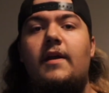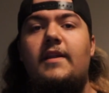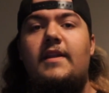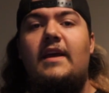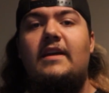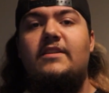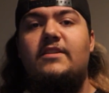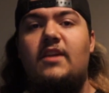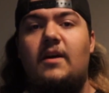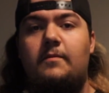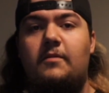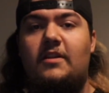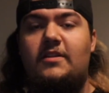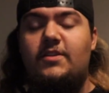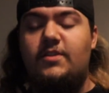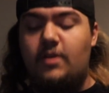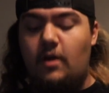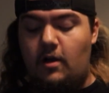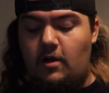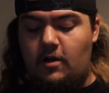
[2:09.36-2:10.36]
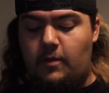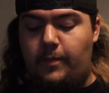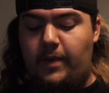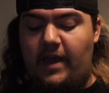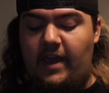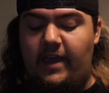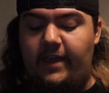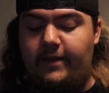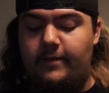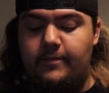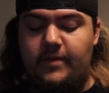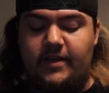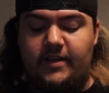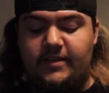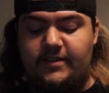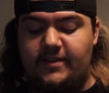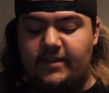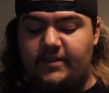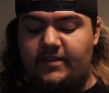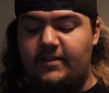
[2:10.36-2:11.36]
next up, let's talk paint, because
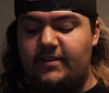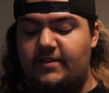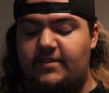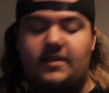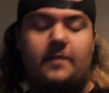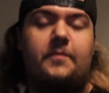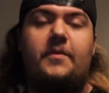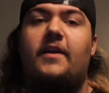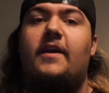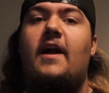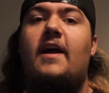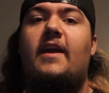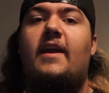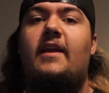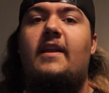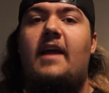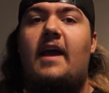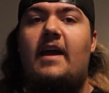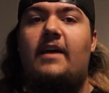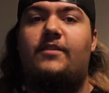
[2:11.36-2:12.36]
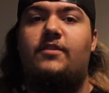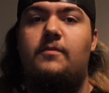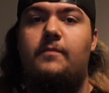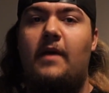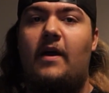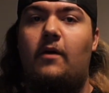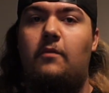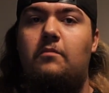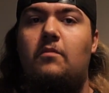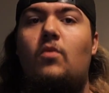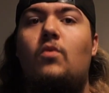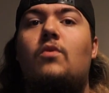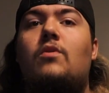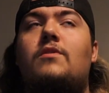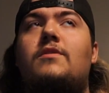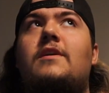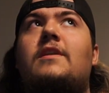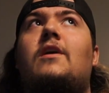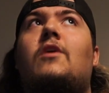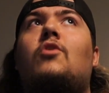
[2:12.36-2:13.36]
this is something I get asked about more
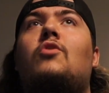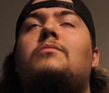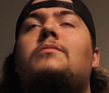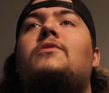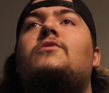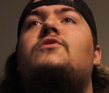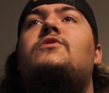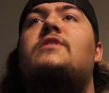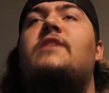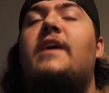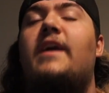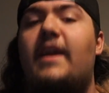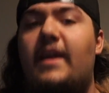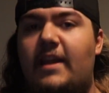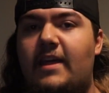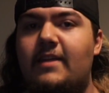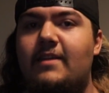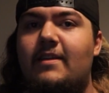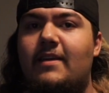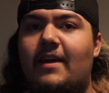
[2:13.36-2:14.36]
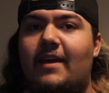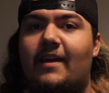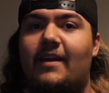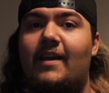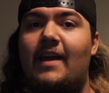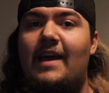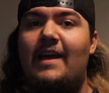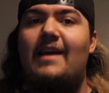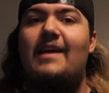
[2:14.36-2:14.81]
than almost anything.